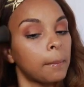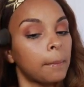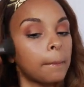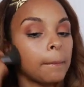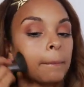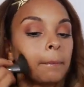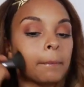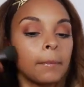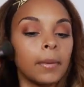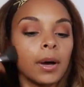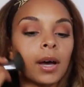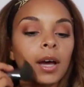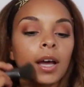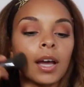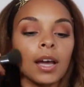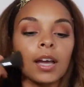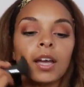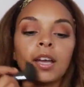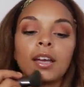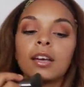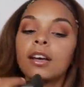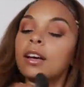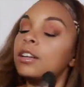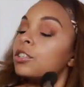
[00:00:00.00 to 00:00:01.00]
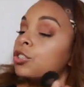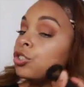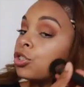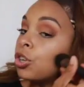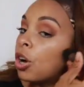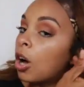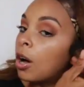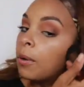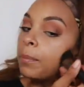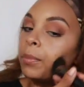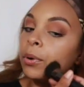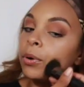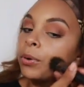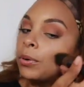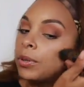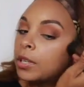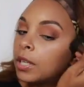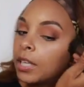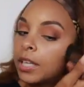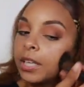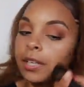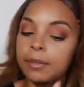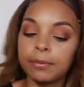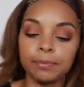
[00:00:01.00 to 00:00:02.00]
my jawbone
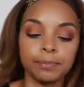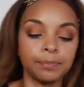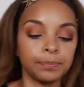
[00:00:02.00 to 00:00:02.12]
here.